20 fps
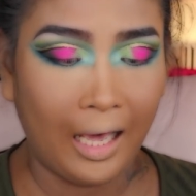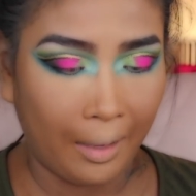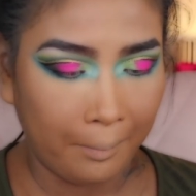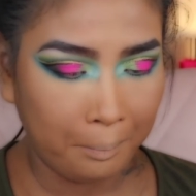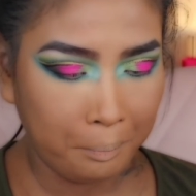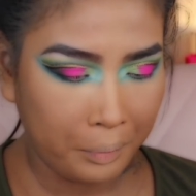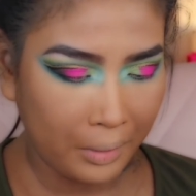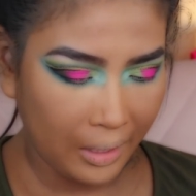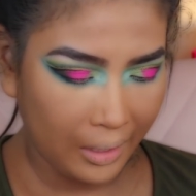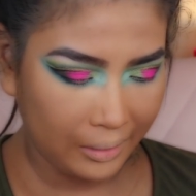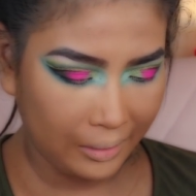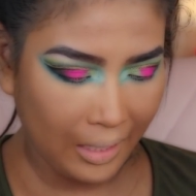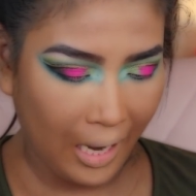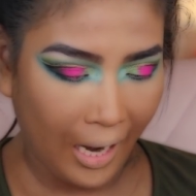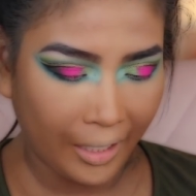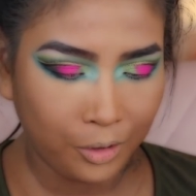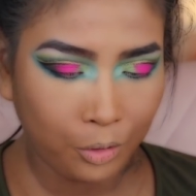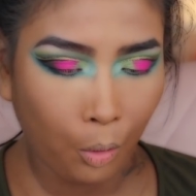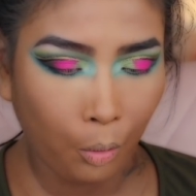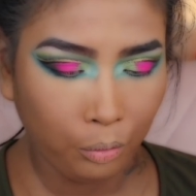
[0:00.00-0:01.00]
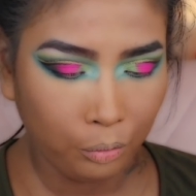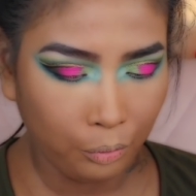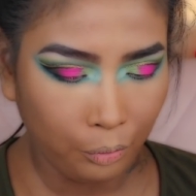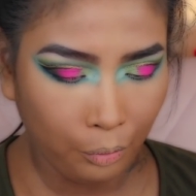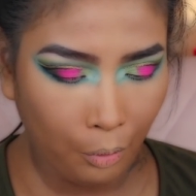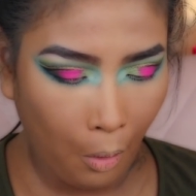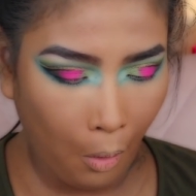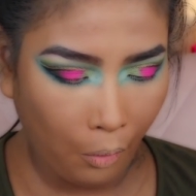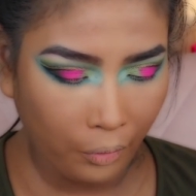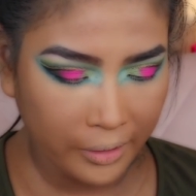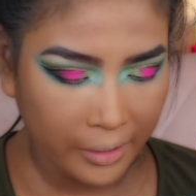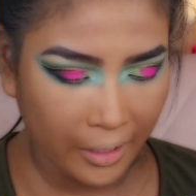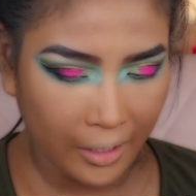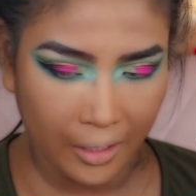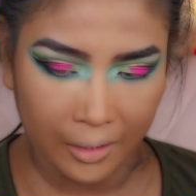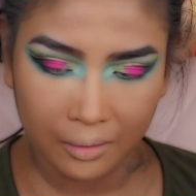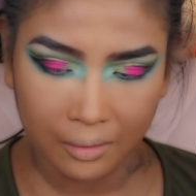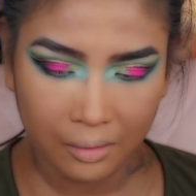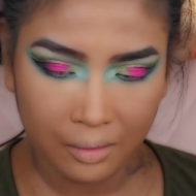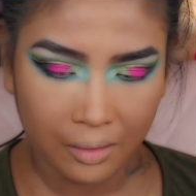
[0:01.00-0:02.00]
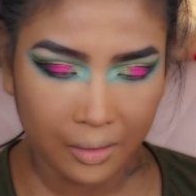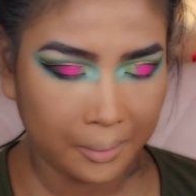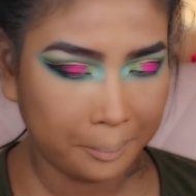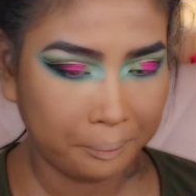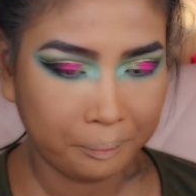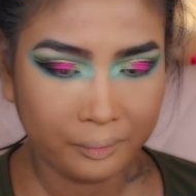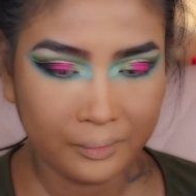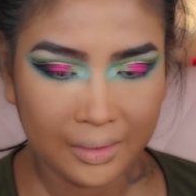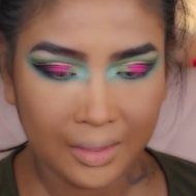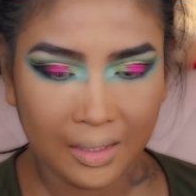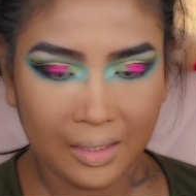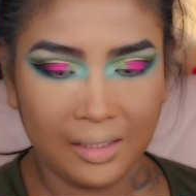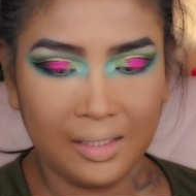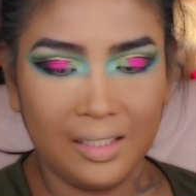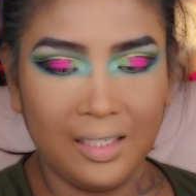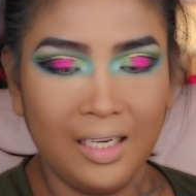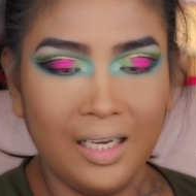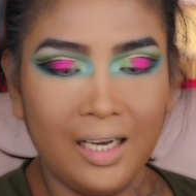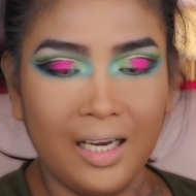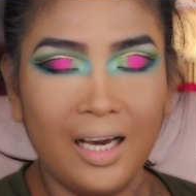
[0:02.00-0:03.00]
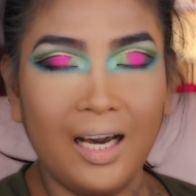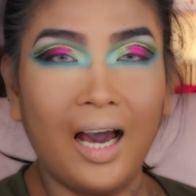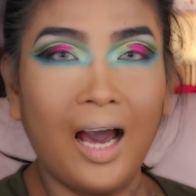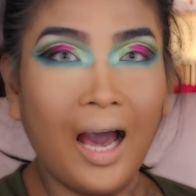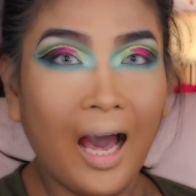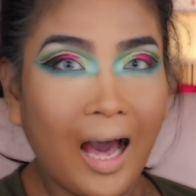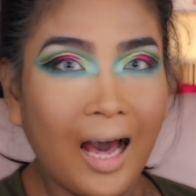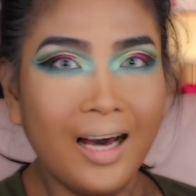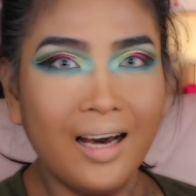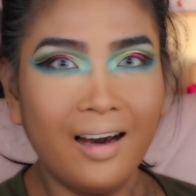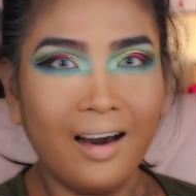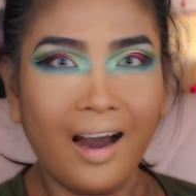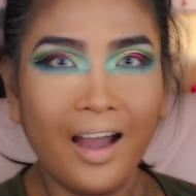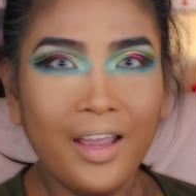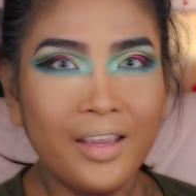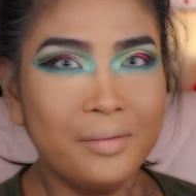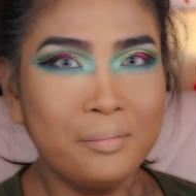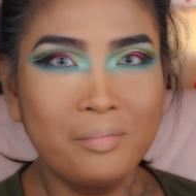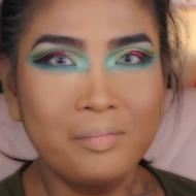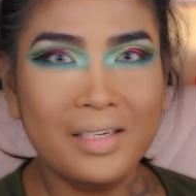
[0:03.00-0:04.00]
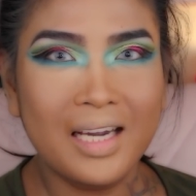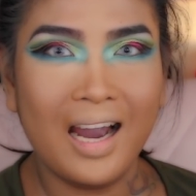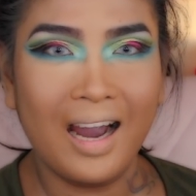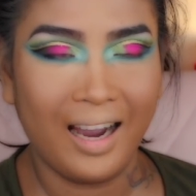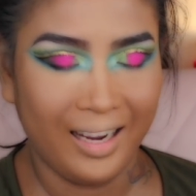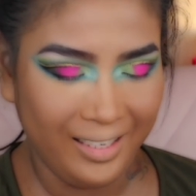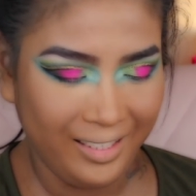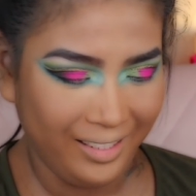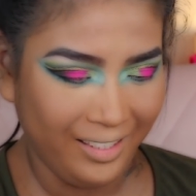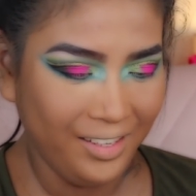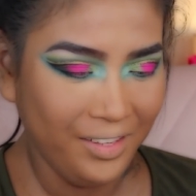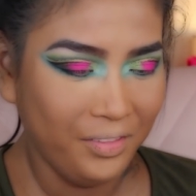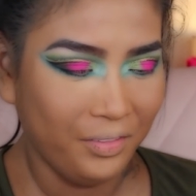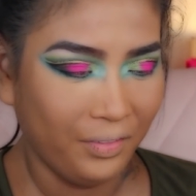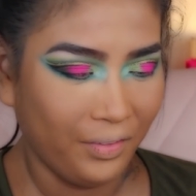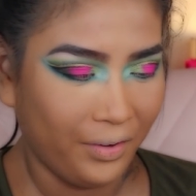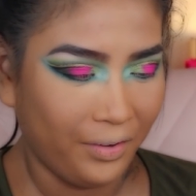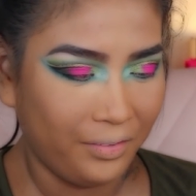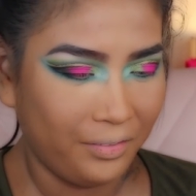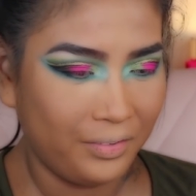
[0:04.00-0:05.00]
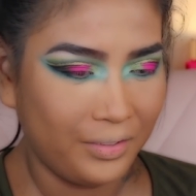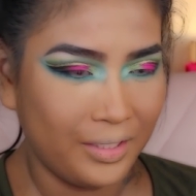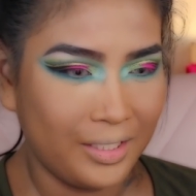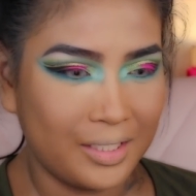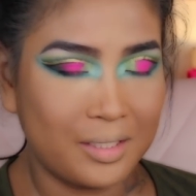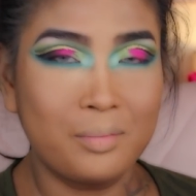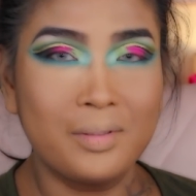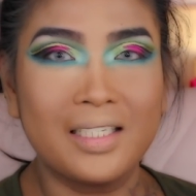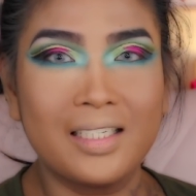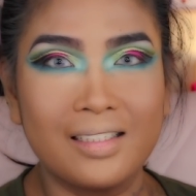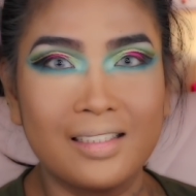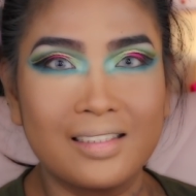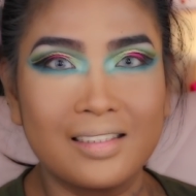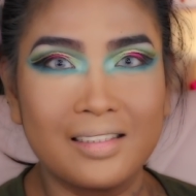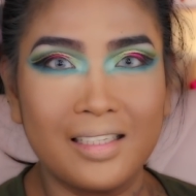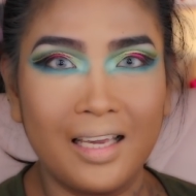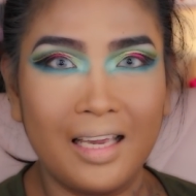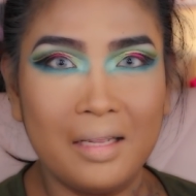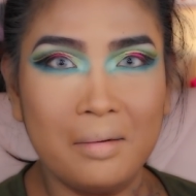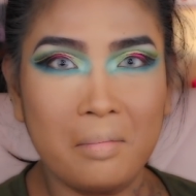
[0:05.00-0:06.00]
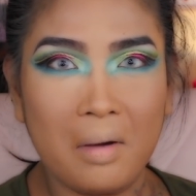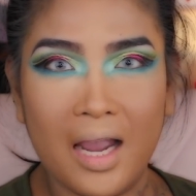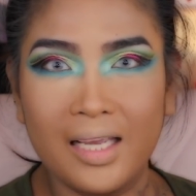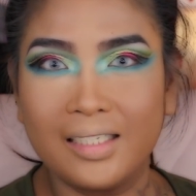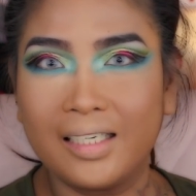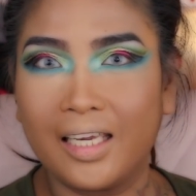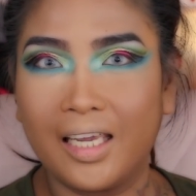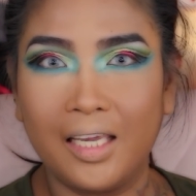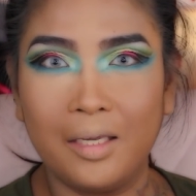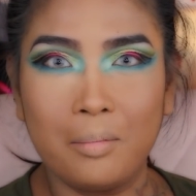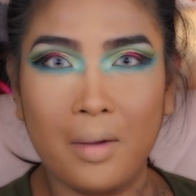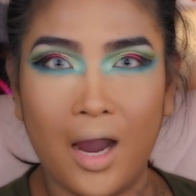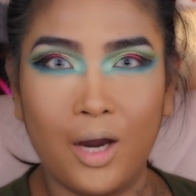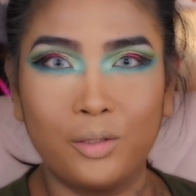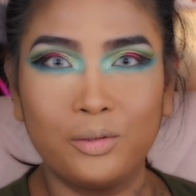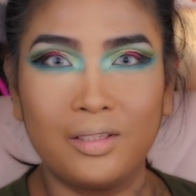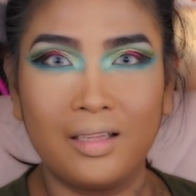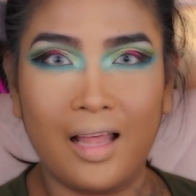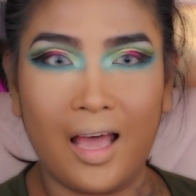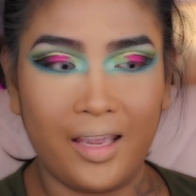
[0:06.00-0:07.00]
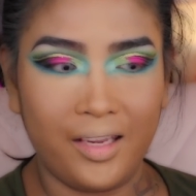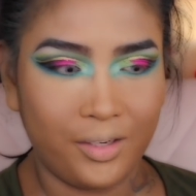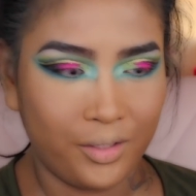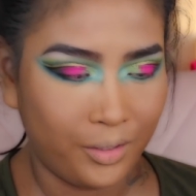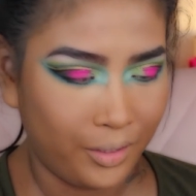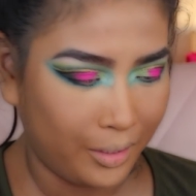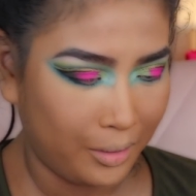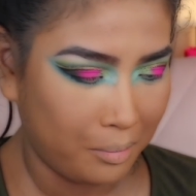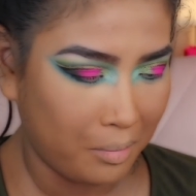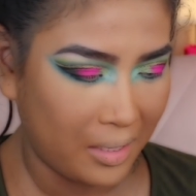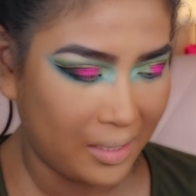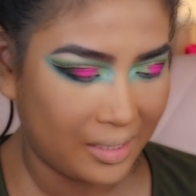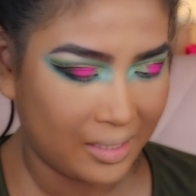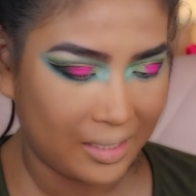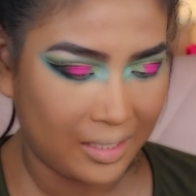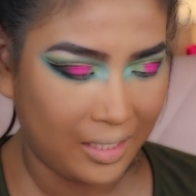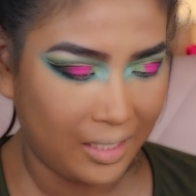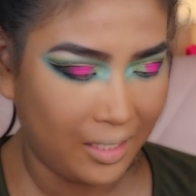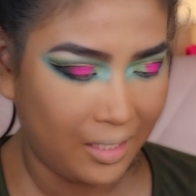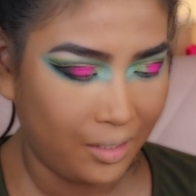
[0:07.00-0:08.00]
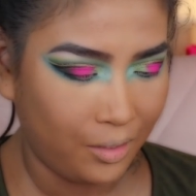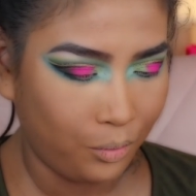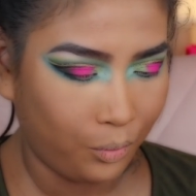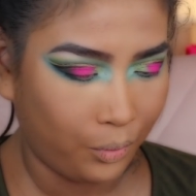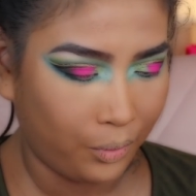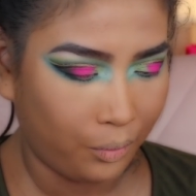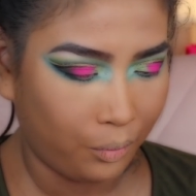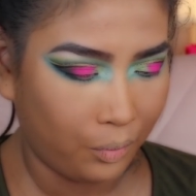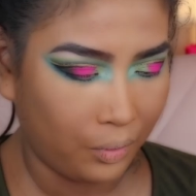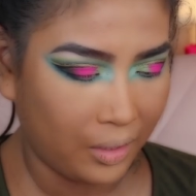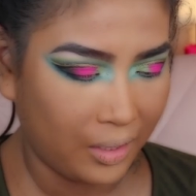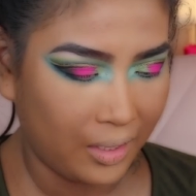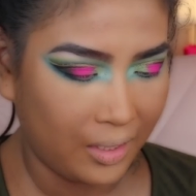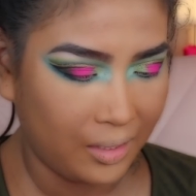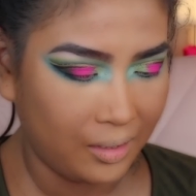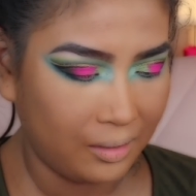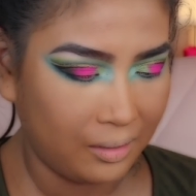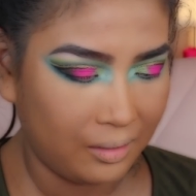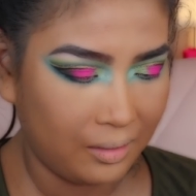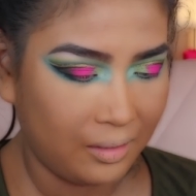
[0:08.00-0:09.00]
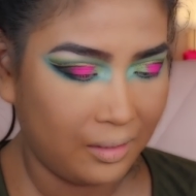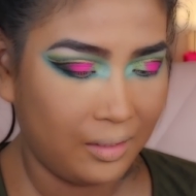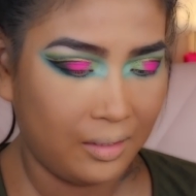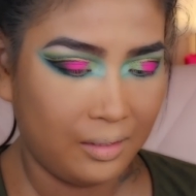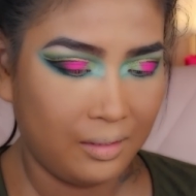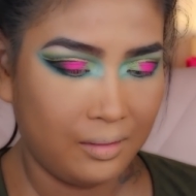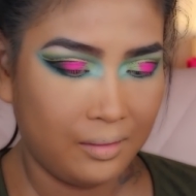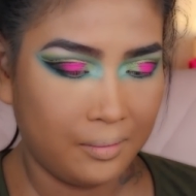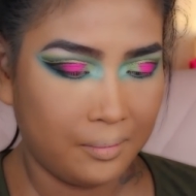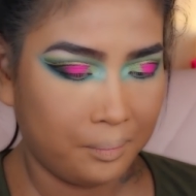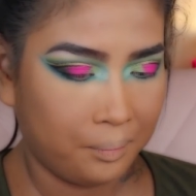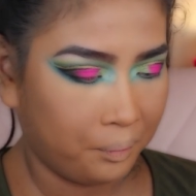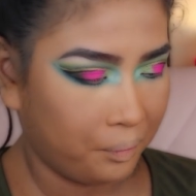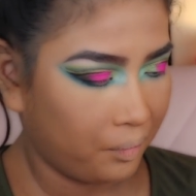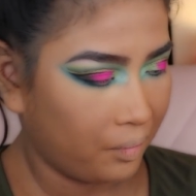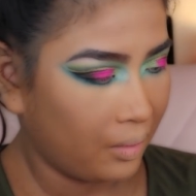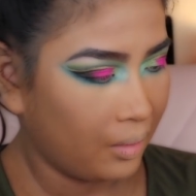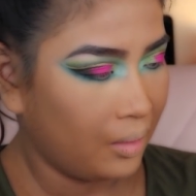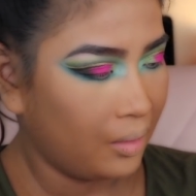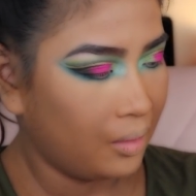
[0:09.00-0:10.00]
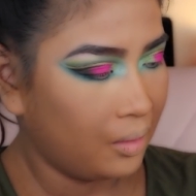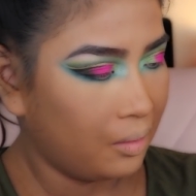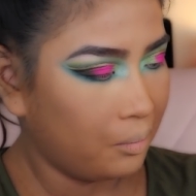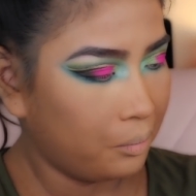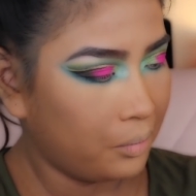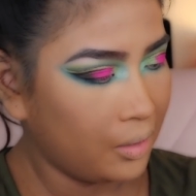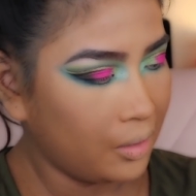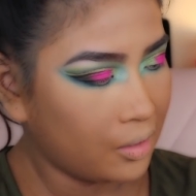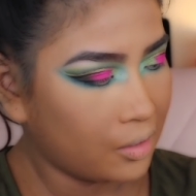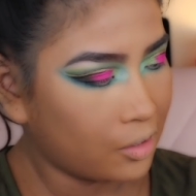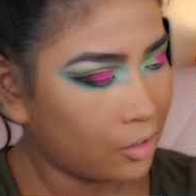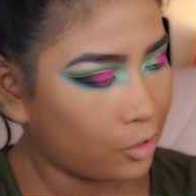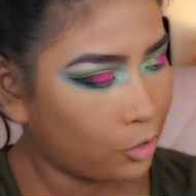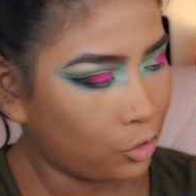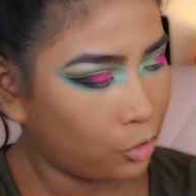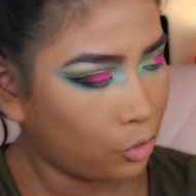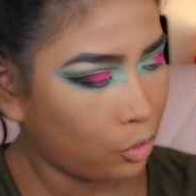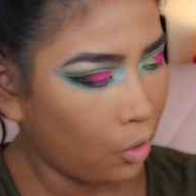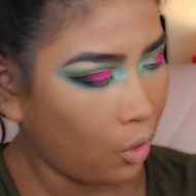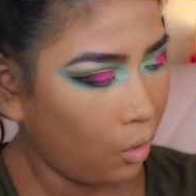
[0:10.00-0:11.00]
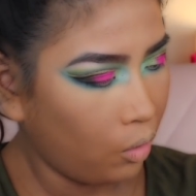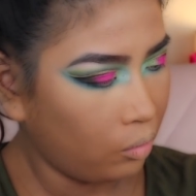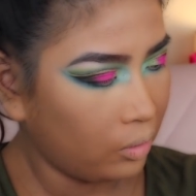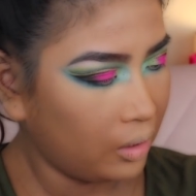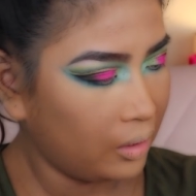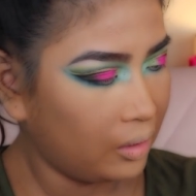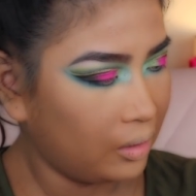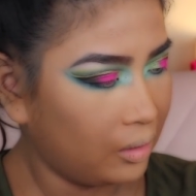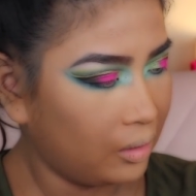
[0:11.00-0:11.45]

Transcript: But I don't know yet. I'm kind of nervous because it might came out lighter than my skin or what. But it's so...